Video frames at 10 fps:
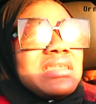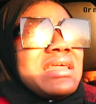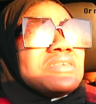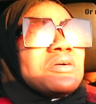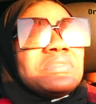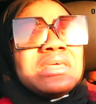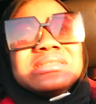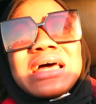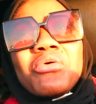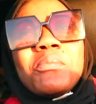there are some things
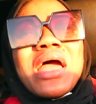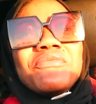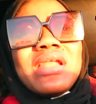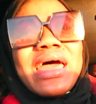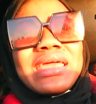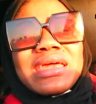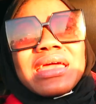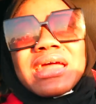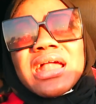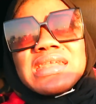that we buy for like
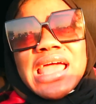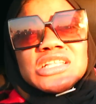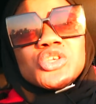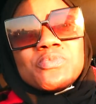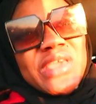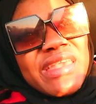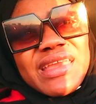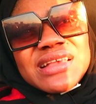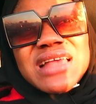90p.